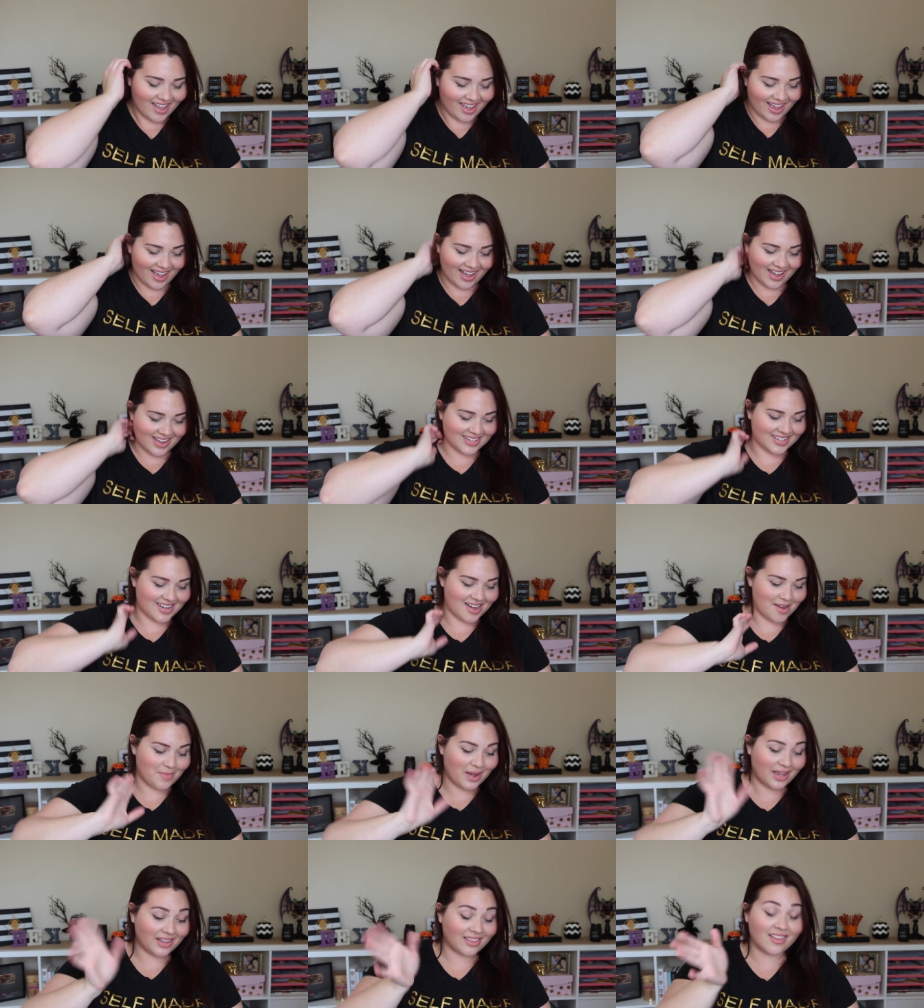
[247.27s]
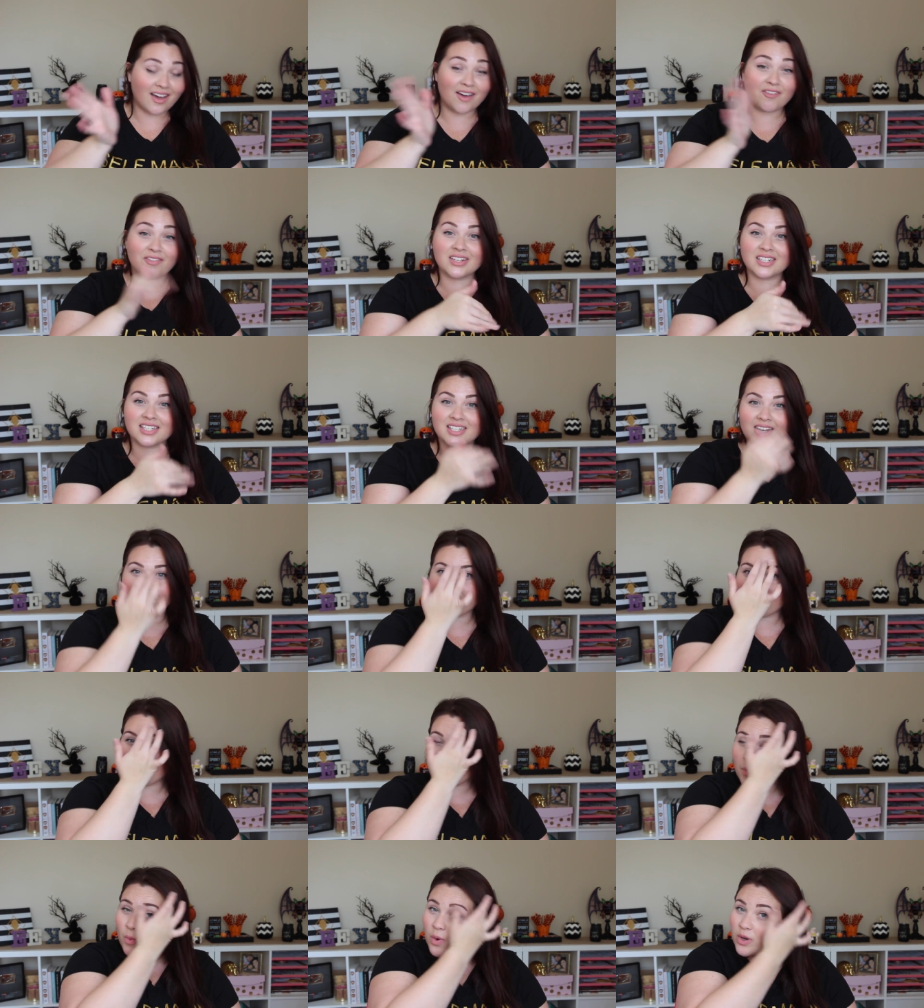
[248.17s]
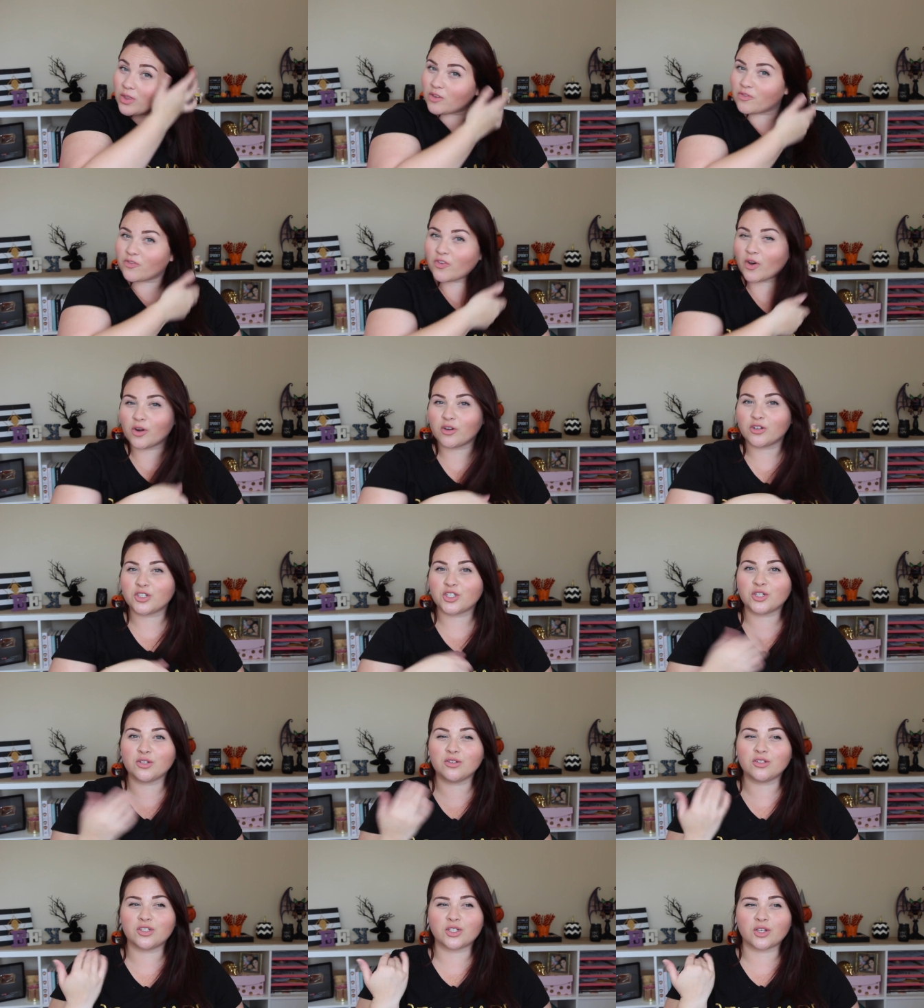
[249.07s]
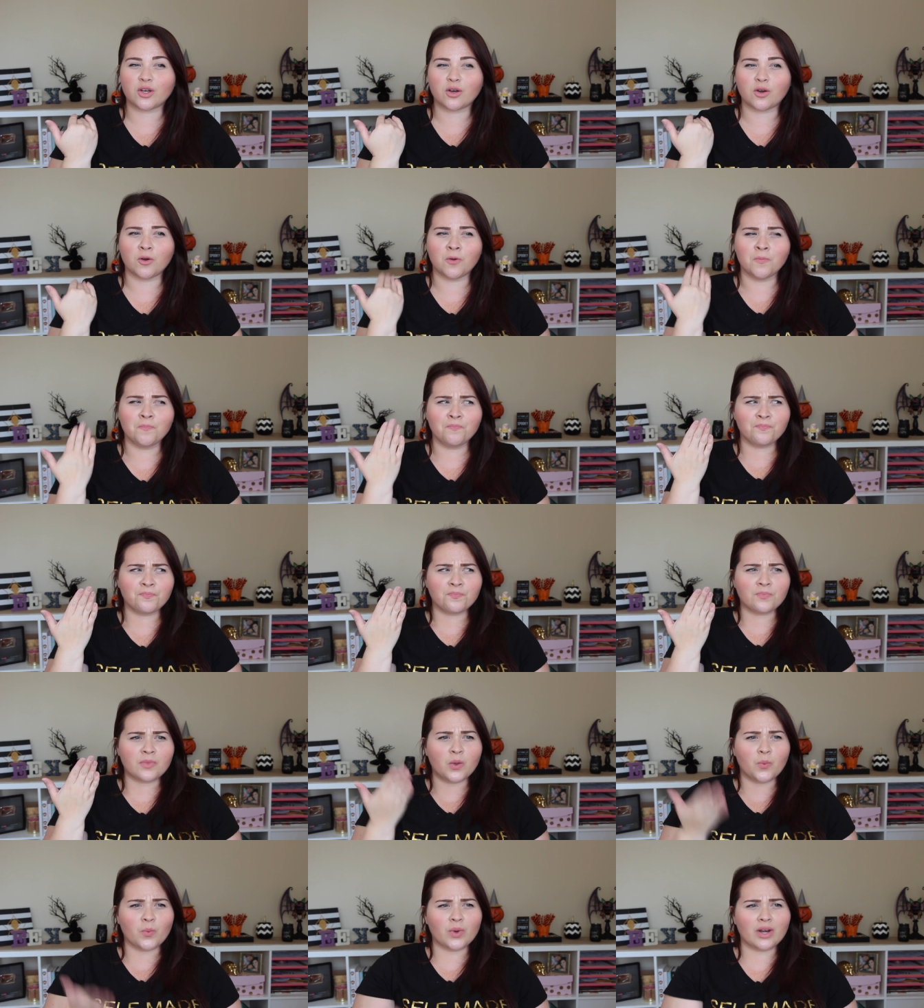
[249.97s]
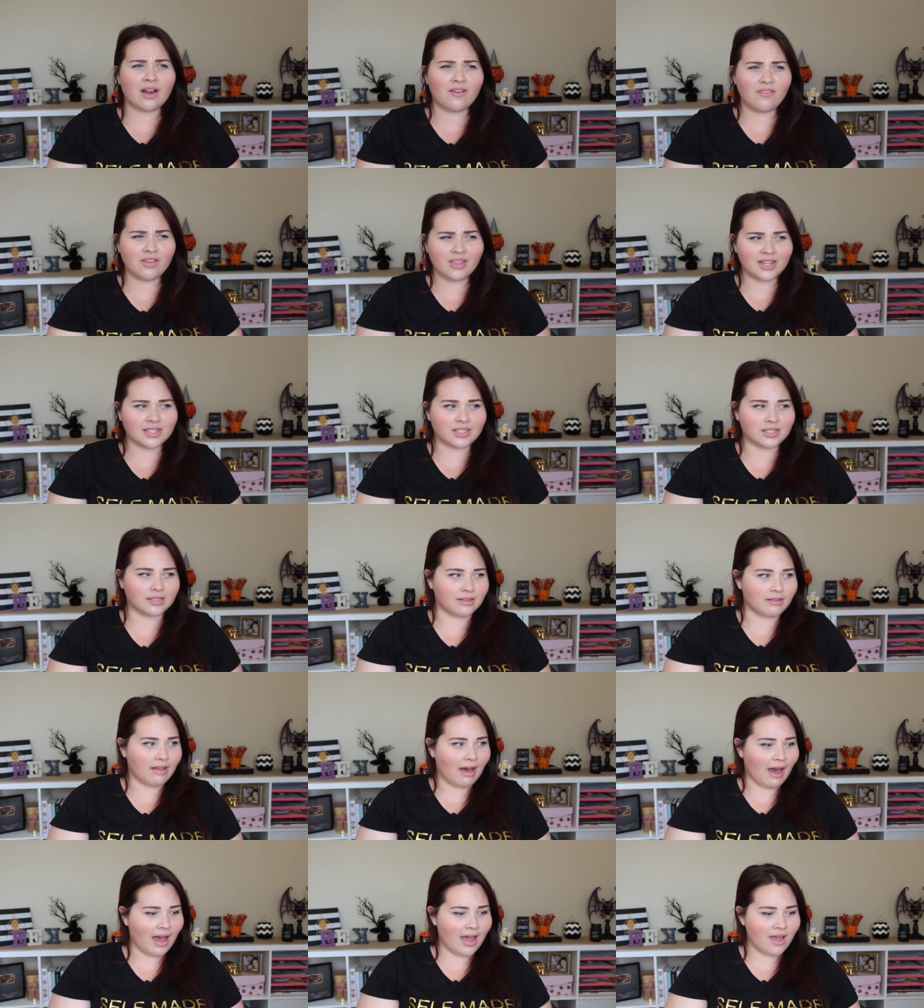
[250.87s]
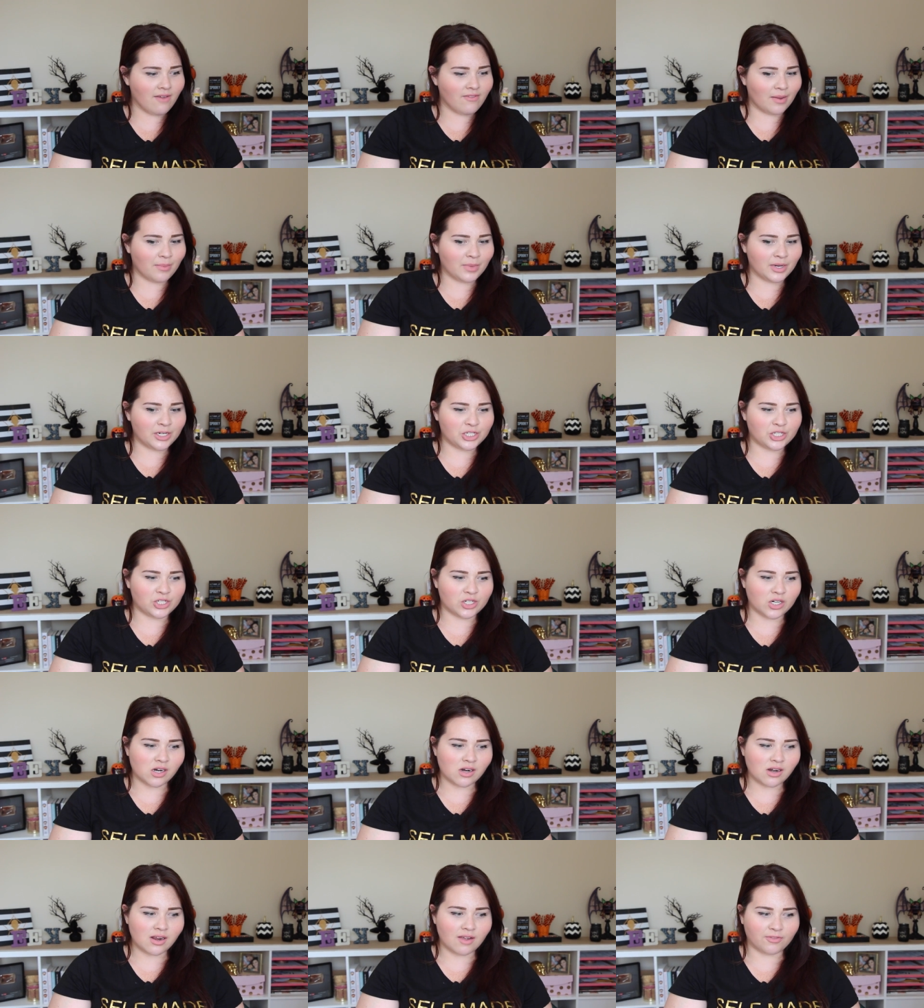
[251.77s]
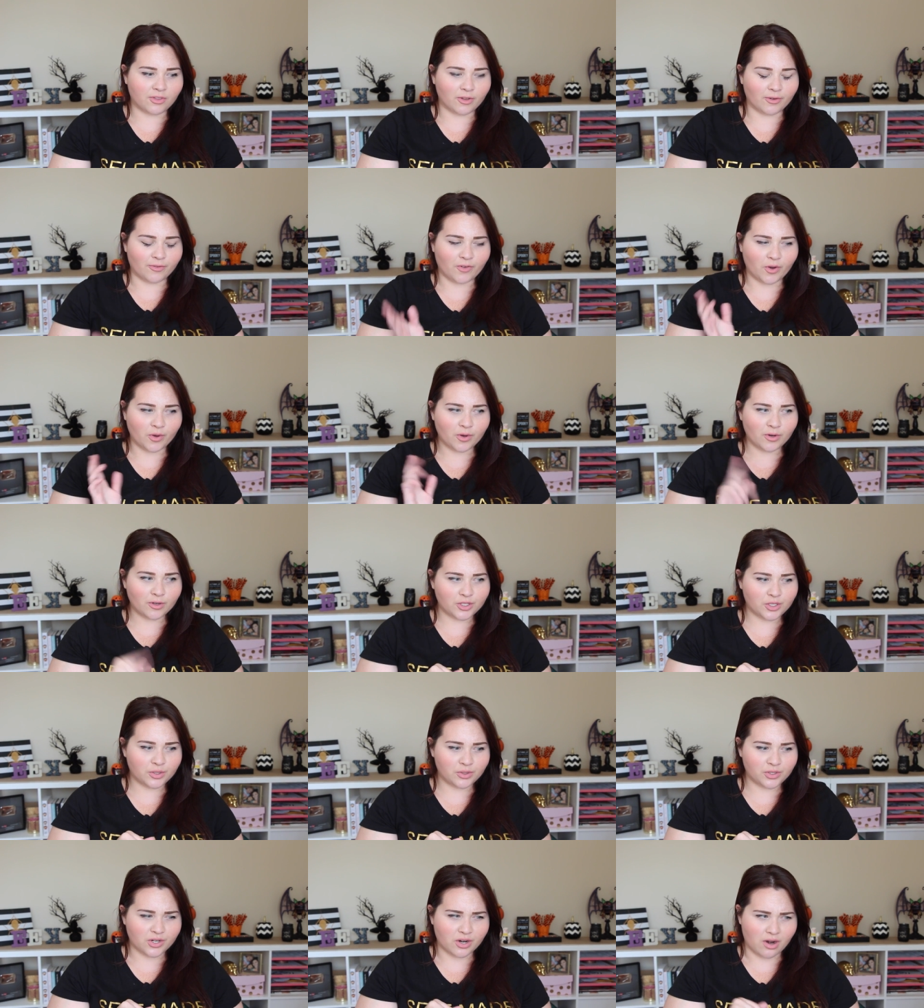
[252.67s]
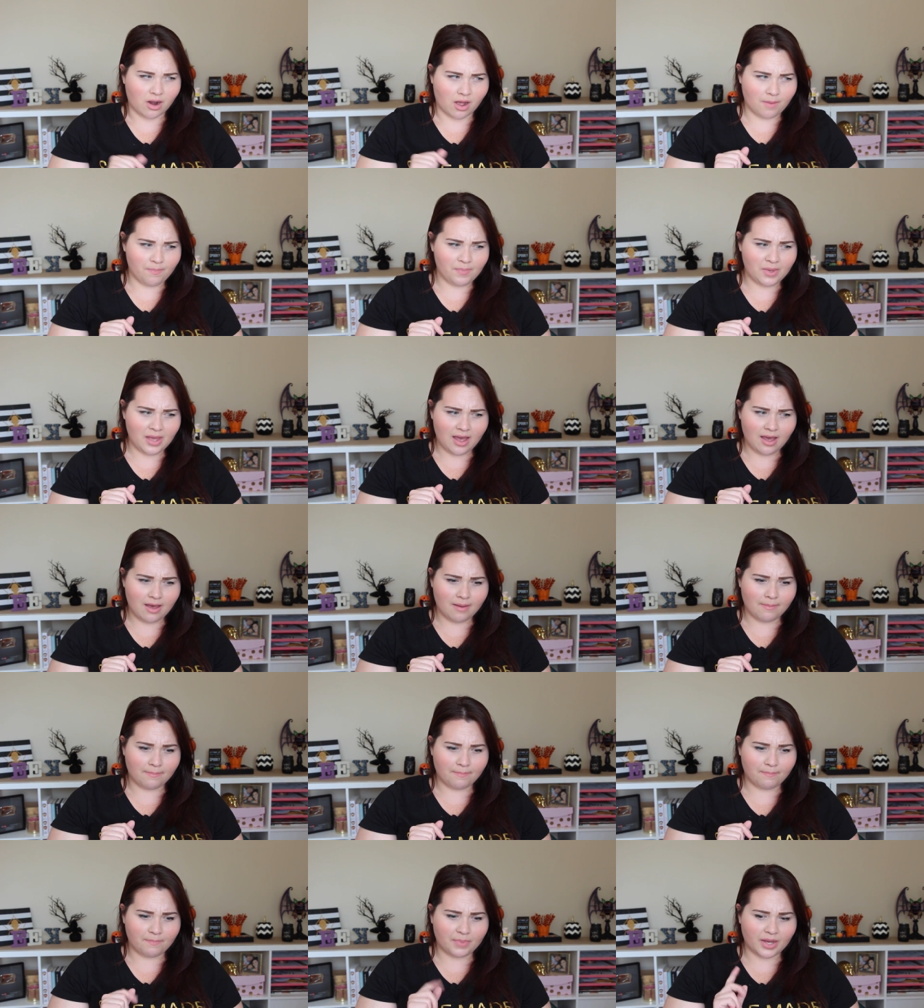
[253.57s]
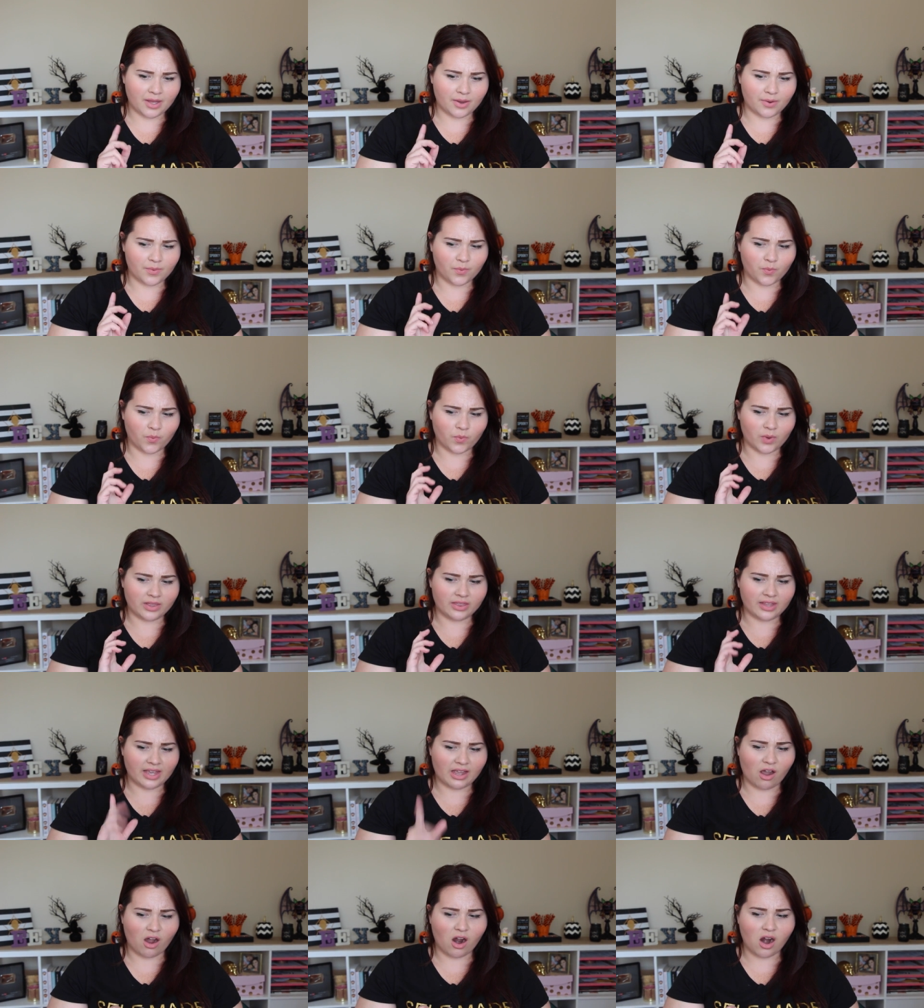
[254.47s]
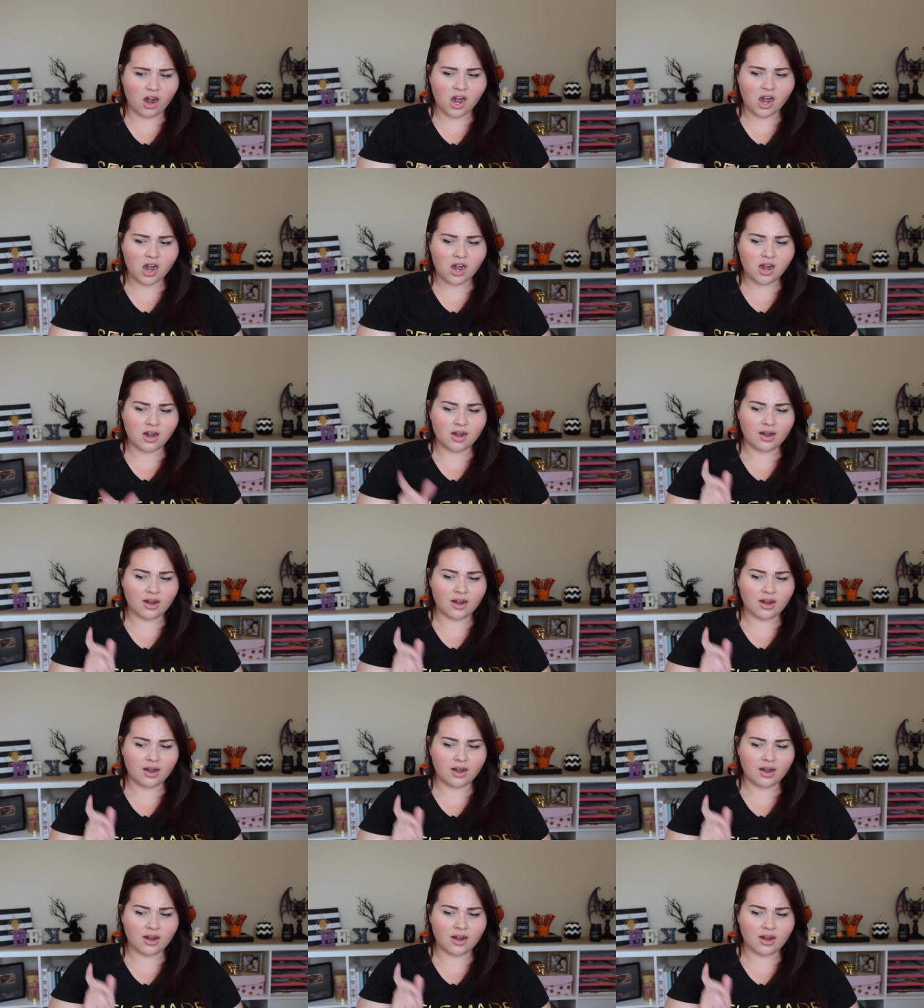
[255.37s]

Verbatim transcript: And I love the stuff that I wore in the photo shoot, so whenever that's live, I'm not sure if the photo shoots are up yet, but when they are,